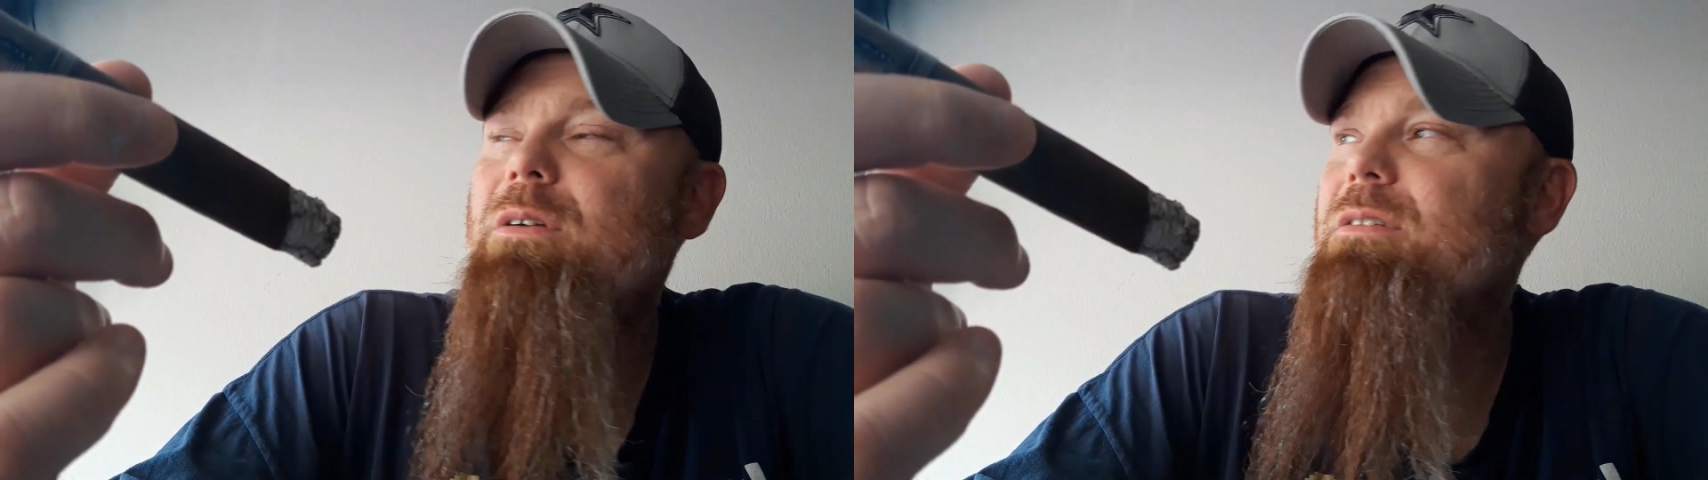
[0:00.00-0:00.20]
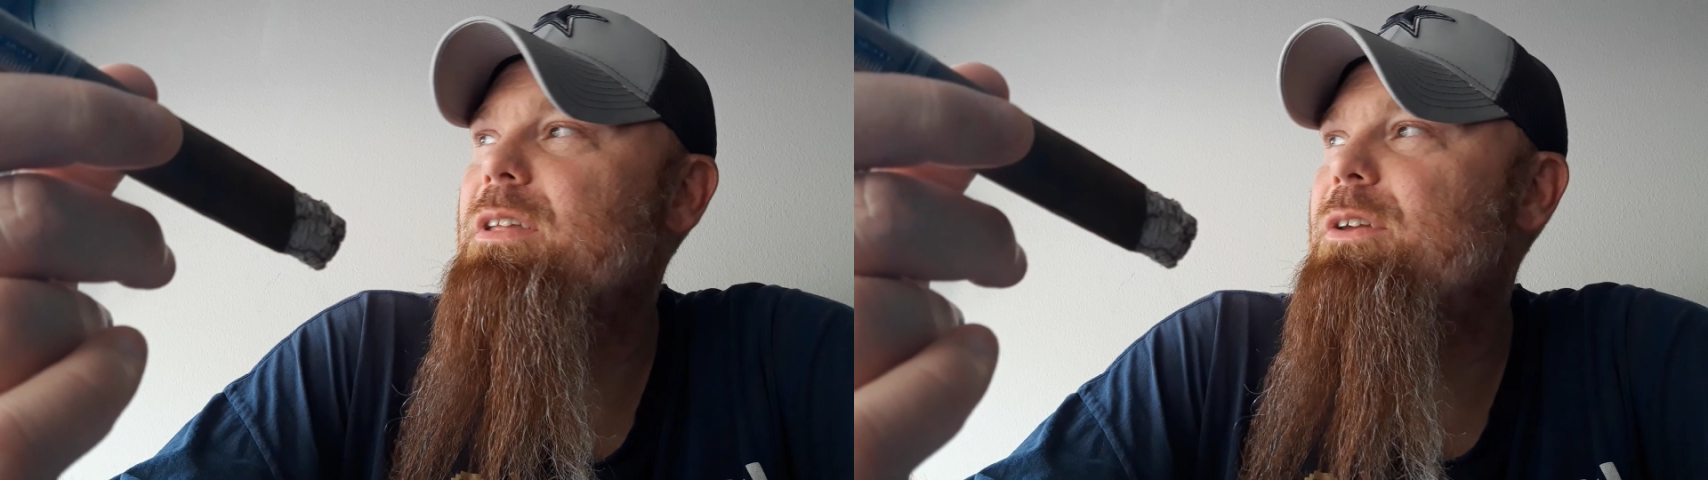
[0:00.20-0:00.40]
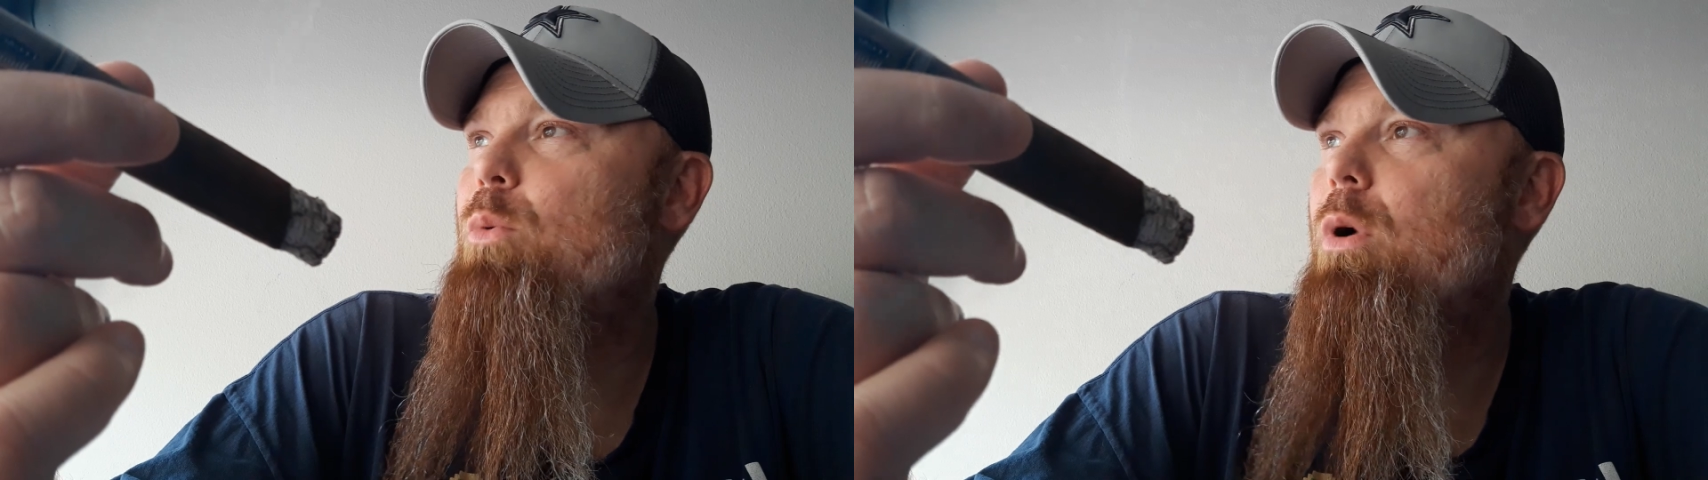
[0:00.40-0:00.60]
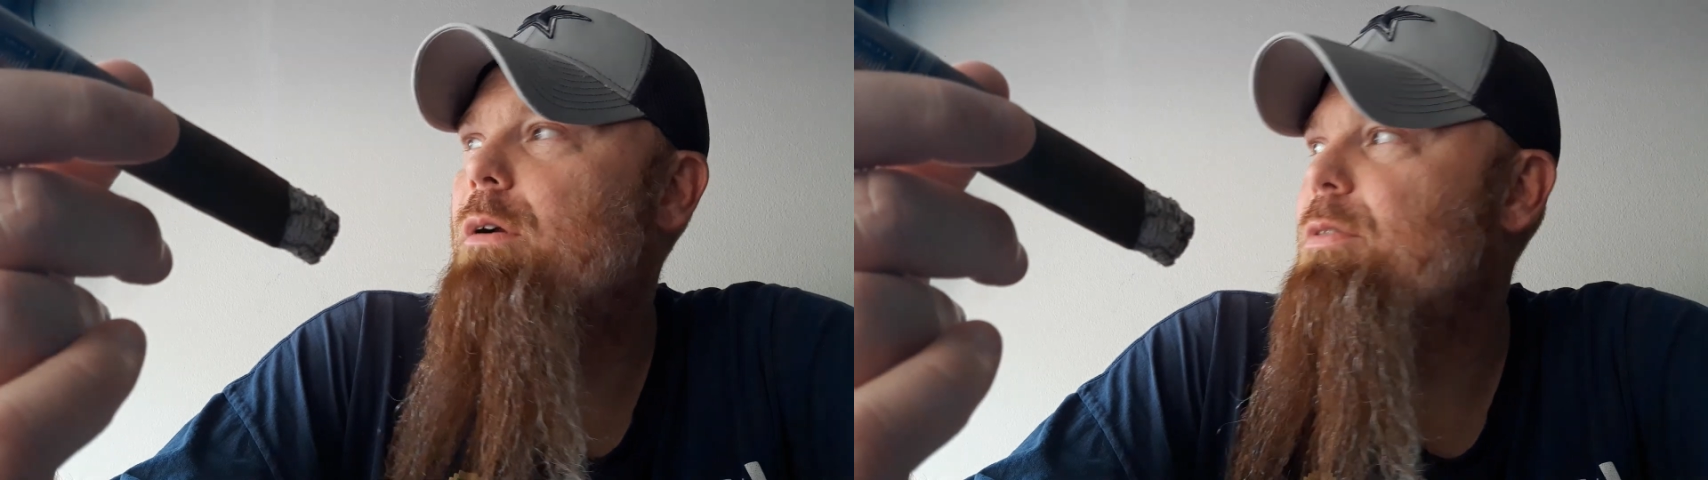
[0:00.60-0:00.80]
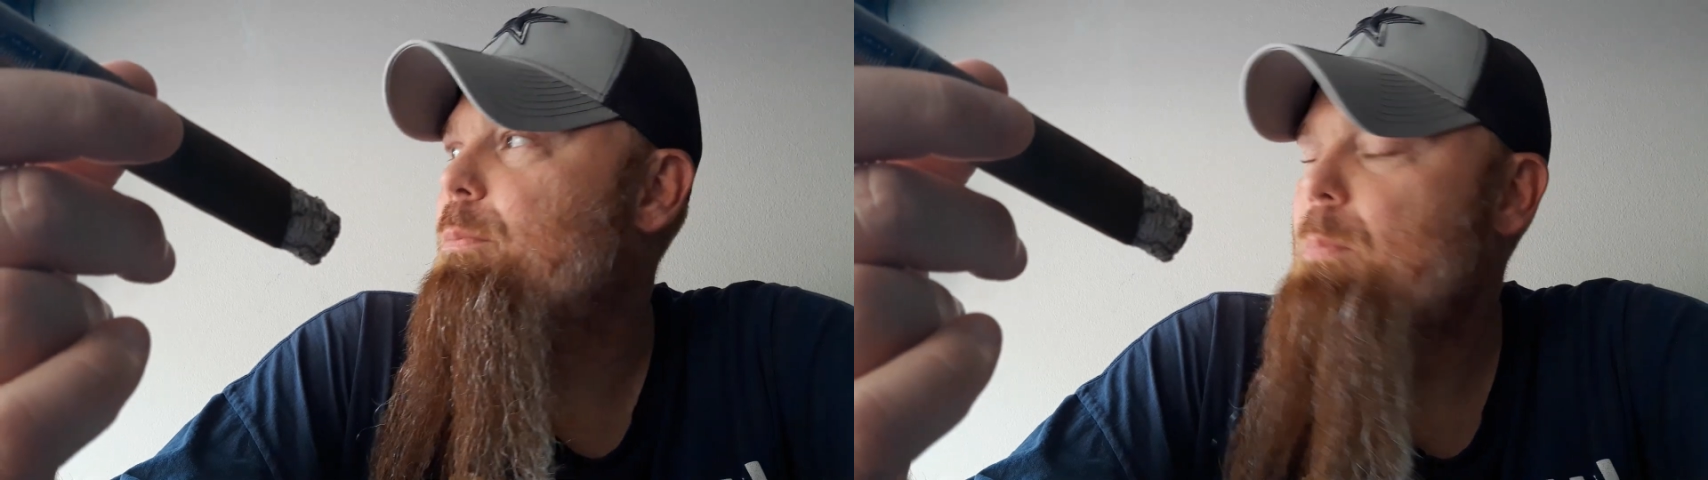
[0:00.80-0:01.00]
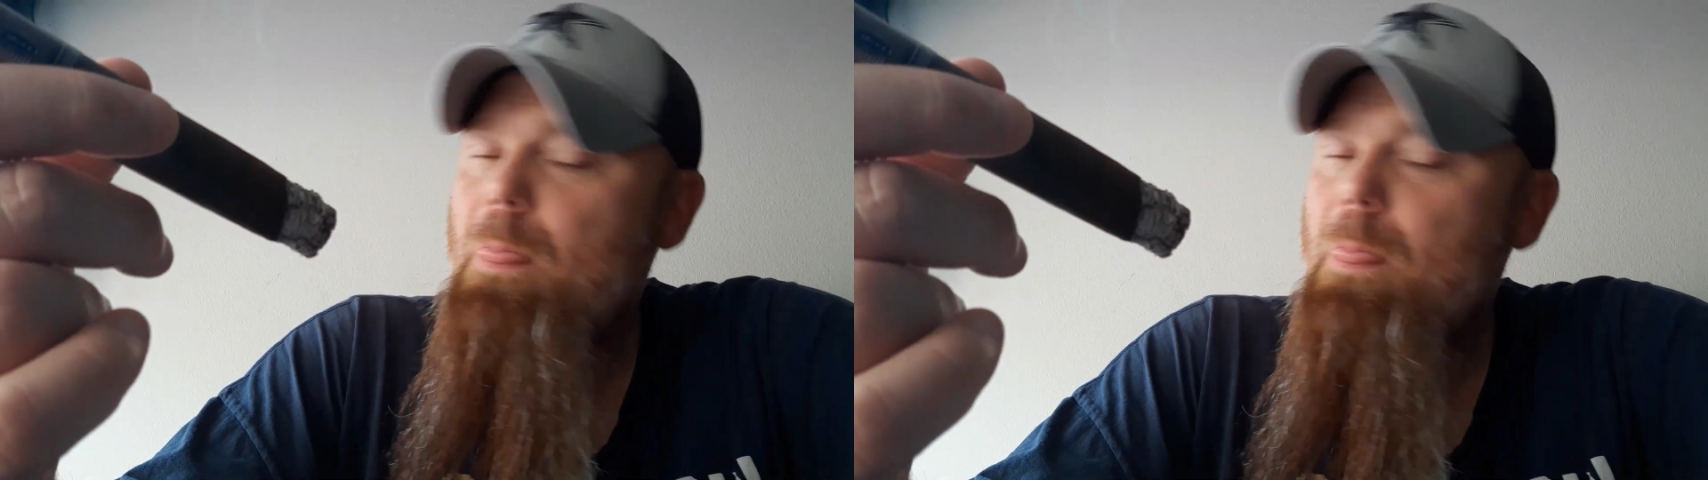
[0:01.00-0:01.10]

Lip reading: than they're worth.